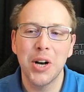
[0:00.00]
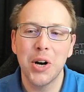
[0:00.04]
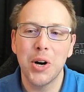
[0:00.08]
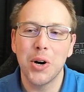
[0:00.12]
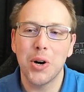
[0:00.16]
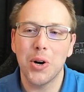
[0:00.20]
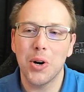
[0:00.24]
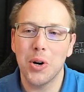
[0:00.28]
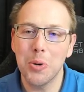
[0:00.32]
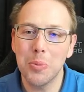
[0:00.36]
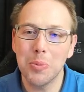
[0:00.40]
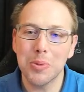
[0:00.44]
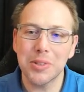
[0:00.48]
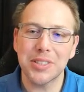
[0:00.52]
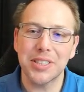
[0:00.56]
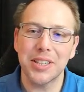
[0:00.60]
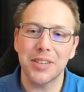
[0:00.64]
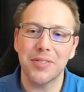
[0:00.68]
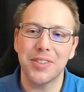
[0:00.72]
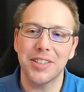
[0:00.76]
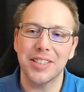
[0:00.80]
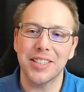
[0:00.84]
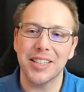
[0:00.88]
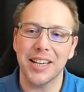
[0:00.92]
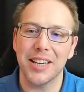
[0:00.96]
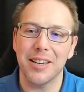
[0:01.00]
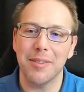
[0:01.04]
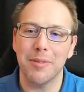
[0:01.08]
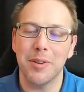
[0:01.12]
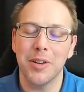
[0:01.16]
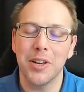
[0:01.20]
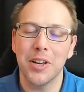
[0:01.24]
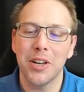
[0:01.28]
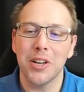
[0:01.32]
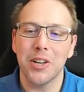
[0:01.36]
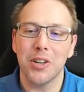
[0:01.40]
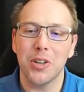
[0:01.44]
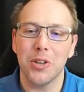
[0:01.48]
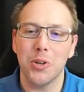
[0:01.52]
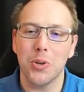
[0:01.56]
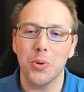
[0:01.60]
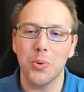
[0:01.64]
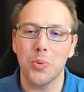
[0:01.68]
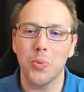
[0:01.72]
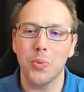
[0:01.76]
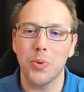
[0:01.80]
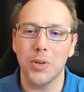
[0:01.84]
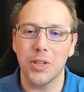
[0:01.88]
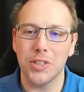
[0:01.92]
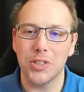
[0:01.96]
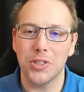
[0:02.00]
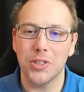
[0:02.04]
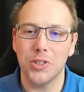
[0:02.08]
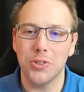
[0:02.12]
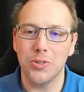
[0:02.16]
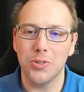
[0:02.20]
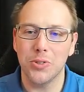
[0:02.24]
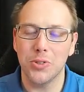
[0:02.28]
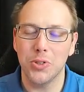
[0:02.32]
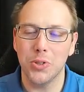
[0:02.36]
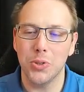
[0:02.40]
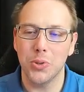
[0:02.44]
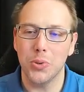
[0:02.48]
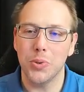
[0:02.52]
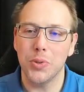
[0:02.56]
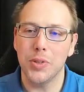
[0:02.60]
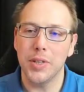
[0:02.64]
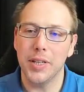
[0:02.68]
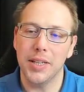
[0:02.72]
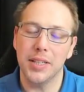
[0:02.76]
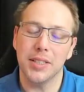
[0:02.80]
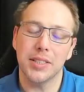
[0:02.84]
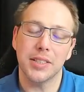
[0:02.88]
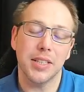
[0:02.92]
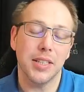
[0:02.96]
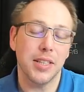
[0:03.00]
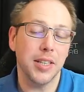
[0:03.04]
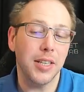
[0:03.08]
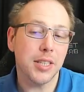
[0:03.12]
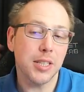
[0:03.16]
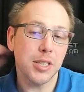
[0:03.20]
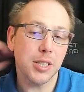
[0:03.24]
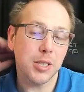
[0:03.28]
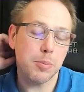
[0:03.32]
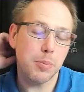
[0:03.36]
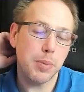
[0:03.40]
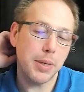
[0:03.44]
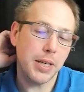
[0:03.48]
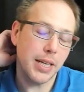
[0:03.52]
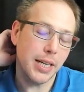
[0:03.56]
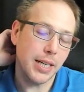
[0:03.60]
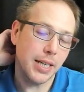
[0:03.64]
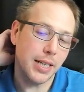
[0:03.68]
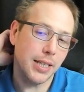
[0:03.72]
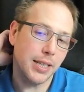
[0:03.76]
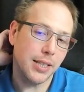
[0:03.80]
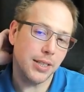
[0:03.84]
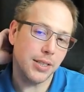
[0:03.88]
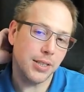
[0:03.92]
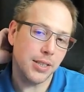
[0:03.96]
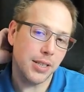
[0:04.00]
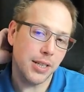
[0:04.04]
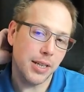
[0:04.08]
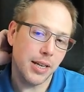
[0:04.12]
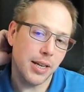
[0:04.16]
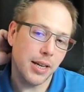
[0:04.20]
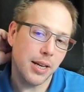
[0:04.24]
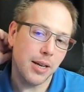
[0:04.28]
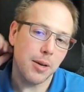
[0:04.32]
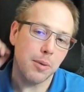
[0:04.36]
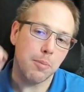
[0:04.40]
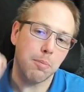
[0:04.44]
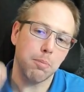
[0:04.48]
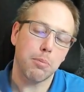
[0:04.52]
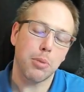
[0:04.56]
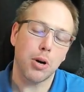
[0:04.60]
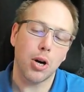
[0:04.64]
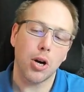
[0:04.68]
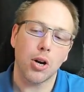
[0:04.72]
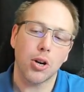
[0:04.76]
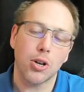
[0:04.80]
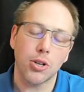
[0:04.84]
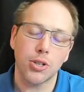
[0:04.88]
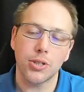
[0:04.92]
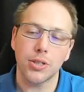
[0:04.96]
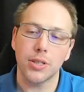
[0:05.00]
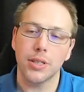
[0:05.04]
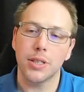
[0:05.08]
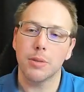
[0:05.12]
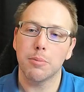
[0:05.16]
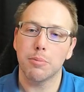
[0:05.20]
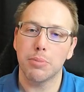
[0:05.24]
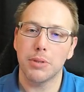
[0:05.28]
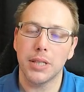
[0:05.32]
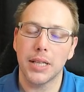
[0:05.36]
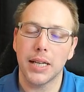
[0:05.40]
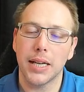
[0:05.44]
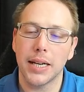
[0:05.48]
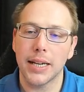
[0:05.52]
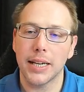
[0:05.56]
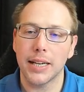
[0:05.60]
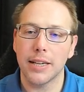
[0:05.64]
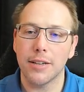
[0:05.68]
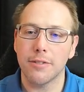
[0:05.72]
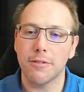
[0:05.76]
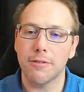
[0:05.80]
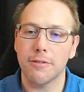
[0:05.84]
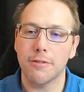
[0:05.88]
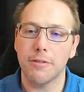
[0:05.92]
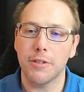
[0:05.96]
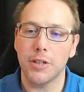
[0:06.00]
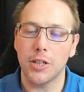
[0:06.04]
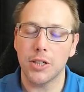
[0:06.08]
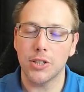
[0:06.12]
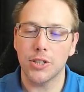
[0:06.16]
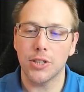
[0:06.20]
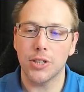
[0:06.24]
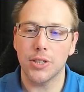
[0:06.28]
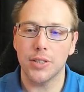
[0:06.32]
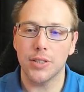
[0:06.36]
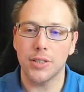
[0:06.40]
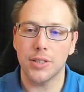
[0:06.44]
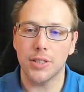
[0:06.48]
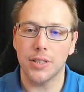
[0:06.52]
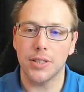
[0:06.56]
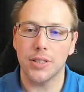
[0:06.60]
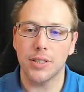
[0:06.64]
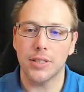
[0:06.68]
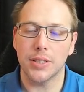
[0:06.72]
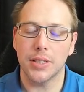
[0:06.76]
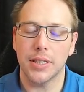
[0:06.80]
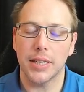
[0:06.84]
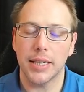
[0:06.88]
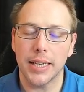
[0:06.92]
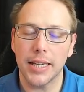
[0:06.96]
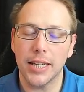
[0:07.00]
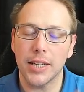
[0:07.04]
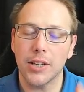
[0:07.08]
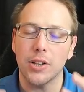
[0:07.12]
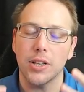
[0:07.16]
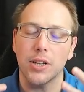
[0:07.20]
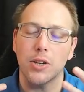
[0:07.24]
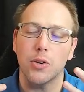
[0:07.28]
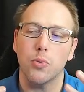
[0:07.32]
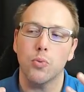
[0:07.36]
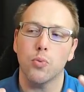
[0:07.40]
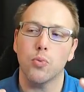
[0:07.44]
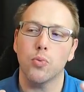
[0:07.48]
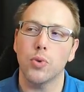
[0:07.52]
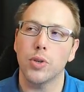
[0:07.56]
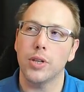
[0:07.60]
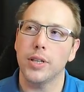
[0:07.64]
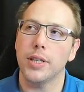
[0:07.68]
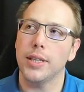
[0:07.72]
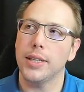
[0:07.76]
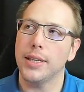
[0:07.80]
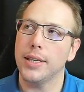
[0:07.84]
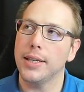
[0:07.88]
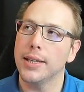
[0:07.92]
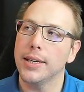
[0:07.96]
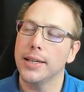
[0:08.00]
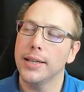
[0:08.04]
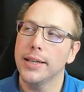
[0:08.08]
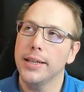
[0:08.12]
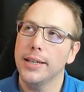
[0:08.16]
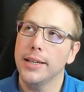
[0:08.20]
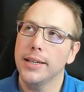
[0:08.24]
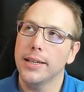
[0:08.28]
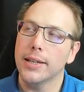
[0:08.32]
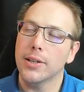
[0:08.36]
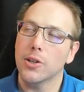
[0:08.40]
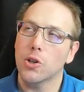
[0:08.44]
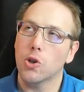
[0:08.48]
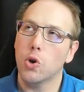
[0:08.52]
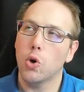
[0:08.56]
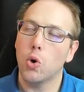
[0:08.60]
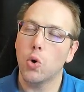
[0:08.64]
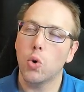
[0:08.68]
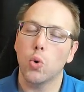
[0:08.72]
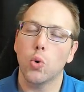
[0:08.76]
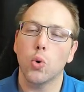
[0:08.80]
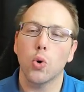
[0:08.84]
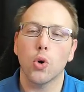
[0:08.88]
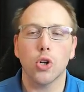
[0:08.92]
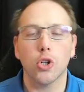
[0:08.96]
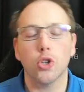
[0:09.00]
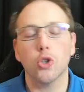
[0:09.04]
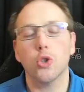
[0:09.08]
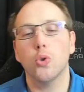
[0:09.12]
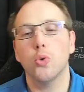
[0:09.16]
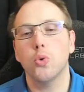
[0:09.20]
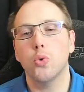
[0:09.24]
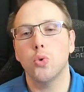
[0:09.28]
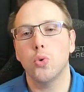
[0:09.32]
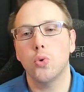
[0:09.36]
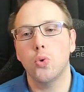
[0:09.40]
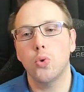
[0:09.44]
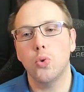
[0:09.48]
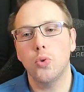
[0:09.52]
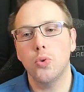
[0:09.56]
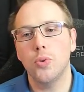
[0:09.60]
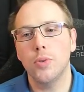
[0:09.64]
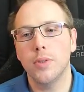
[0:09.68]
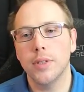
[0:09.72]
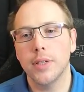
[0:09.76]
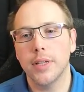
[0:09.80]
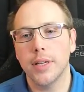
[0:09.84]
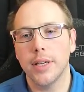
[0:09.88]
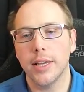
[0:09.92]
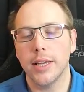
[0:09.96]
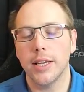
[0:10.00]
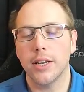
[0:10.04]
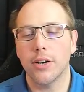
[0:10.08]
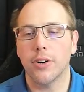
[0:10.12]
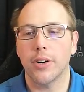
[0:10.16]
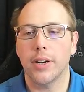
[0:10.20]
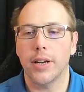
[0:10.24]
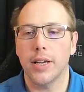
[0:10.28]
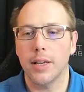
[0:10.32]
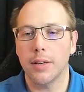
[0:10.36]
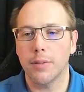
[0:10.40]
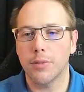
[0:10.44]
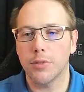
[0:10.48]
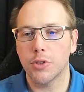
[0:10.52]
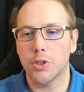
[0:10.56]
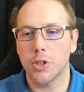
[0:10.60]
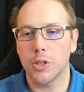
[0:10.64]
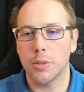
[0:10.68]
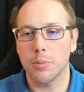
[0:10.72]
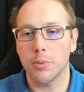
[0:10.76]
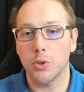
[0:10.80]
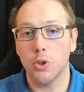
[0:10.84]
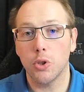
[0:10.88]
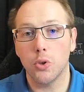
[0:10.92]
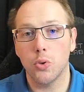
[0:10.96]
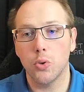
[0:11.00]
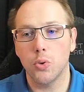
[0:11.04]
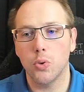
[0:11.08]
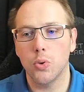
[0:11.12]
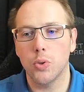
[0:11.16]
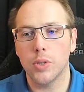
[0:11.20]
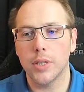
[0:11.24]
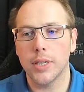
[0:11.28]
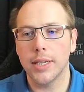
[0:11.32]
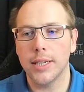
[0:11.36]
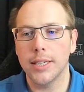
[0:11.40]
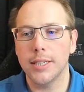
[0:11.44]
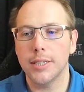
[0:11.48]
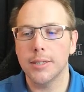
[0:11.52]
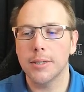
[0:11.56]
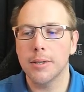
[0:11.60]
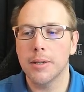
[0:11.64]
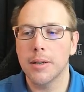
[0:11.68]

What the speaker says: Almost every time you want to do this. And this is because partially applying functions is, again, like a really core tool in our F# toolkit.